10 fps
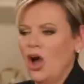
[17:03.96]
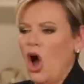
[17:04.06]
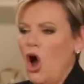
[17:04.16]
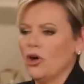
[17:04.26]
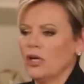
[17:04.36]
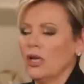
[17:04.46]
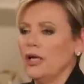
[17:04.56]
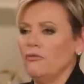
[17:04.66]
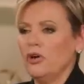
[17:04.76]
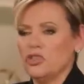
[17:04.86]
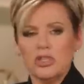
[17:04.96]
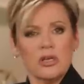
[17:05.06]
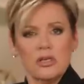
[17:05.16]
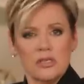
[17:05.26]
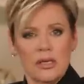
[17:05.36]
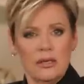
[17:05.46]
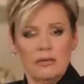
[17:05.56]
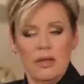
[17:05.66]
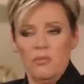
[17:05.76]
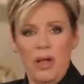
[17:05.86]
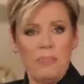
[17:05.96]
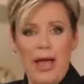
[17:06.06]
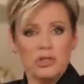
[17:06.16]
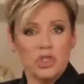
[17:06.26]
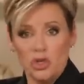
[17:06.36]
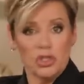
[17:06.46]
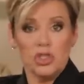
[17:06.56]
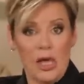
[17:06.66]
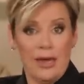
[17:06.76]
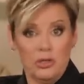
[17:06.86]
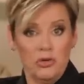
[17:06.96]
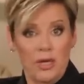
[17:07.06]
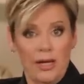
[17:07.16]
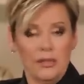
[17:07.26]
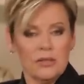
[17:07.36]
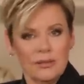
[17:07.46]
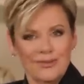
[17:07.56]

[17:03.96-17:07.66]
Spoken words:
hard to live with just because it went past your assigned due date.